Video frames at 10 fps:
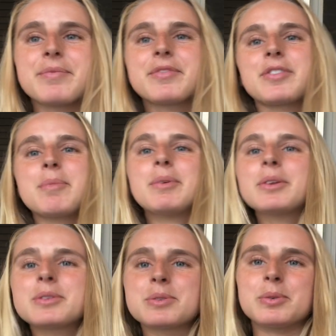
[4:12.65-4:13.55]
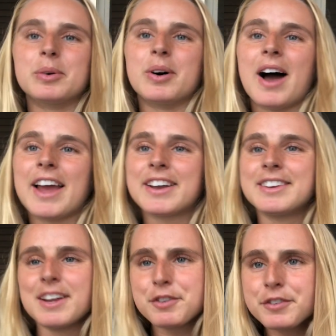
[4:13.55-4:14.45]
From middle school, I could
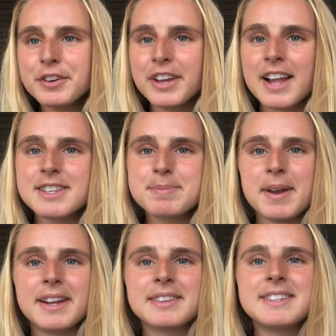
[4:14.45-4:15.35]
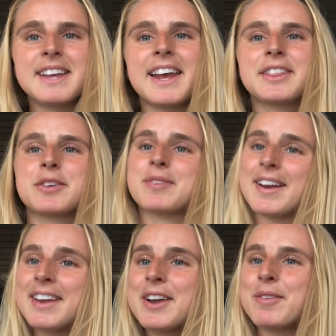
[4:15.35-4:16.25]
never forget spending the day at the
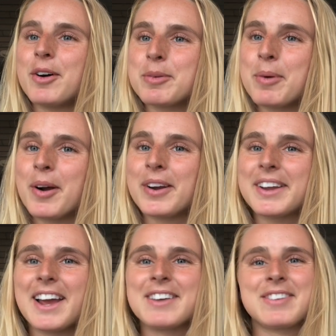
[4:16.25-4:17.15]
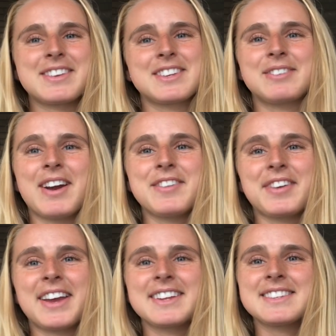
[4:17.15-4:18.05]
Redneck Water Park and racing white
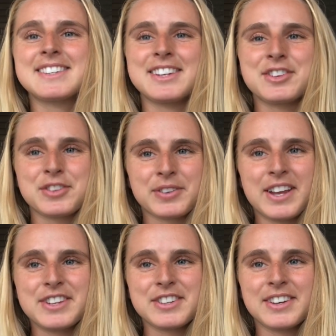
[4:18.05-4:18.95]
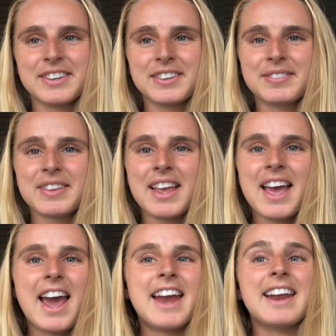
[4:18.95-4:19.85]
vans to each location.
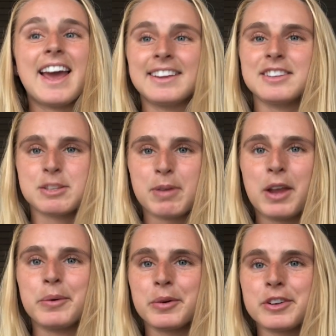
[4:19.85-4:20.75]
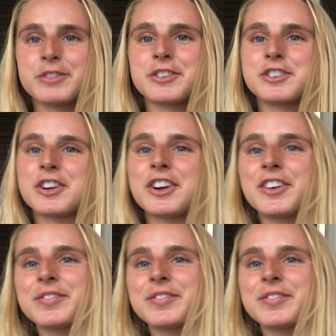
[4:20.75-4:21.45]
And endless paint wars, for sure.